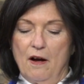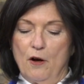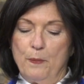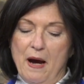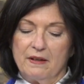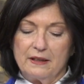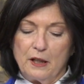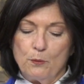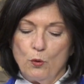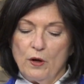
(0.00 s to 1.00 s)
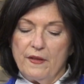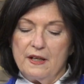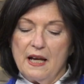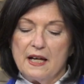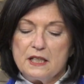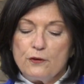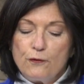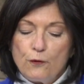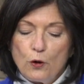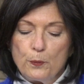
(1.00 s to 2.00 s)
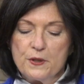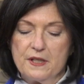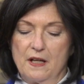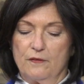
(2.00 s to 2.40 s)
Apparently, more than 94%